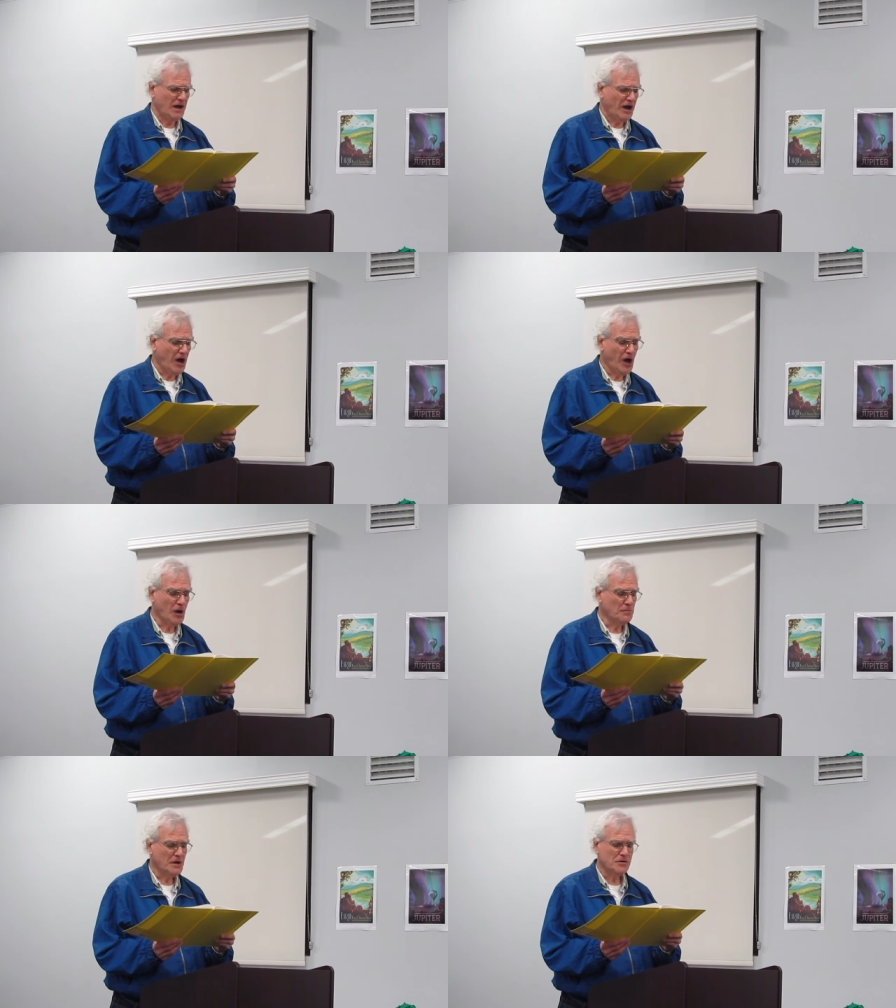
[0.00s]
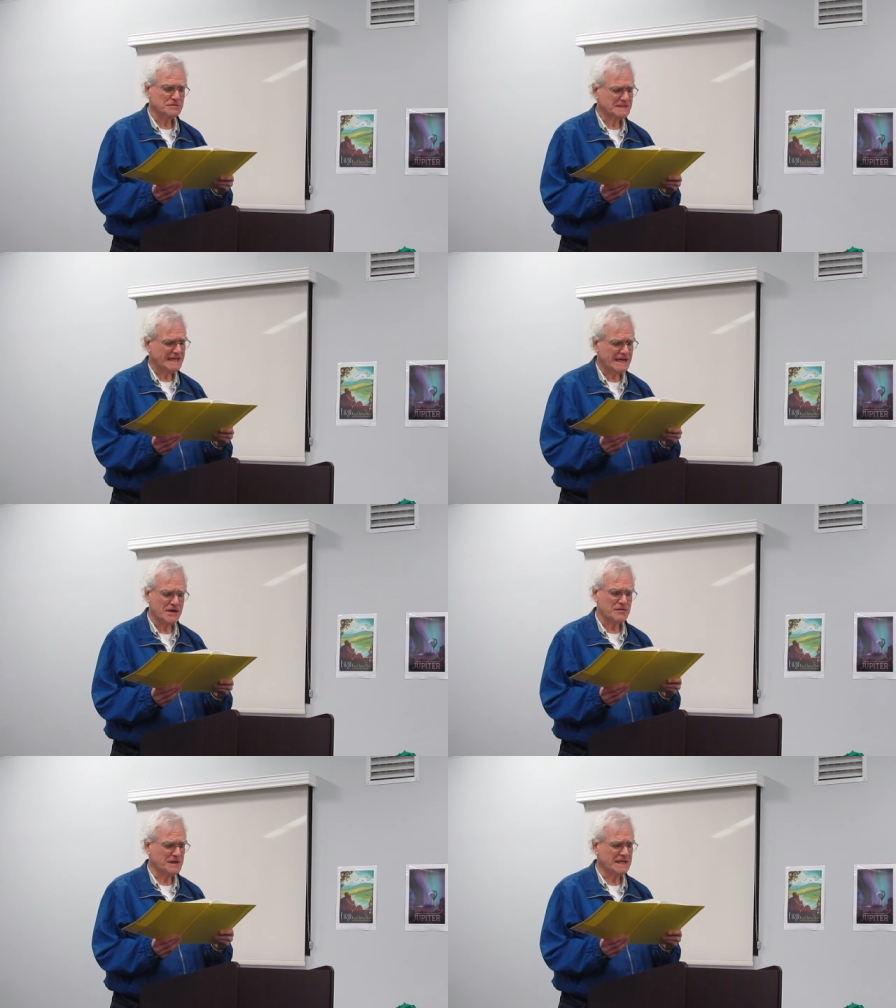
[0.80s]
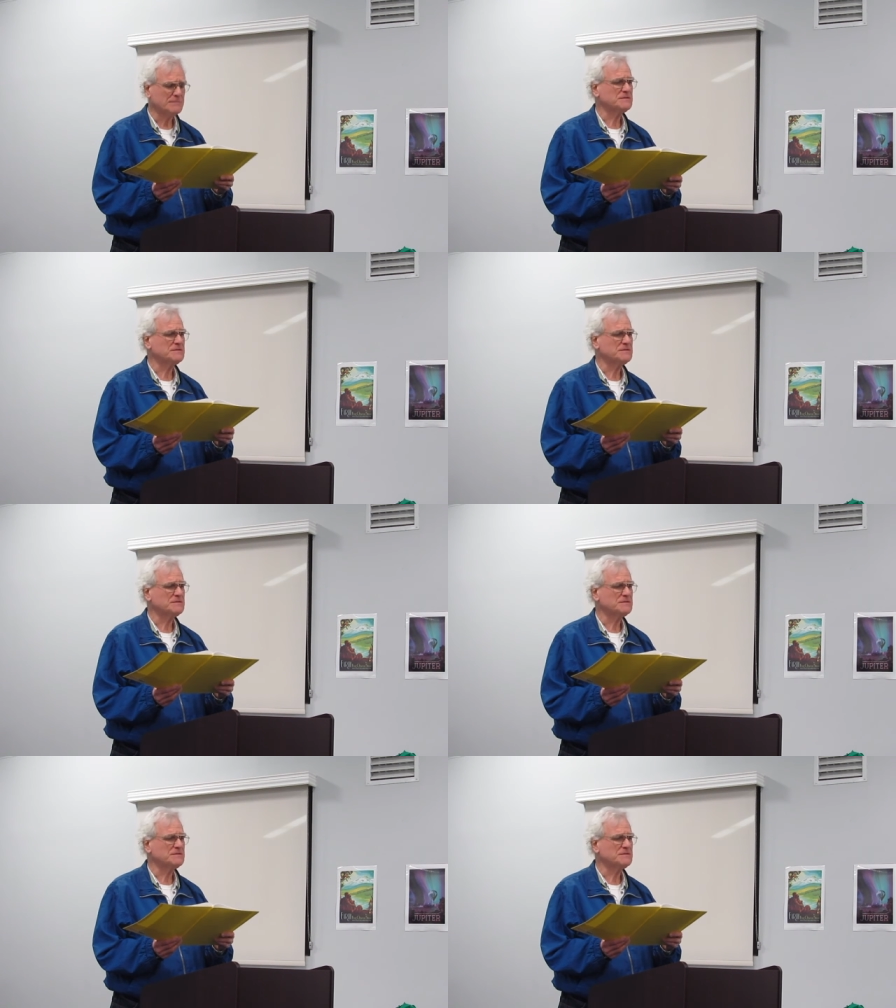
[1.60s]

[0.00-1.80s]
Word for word: almost hear them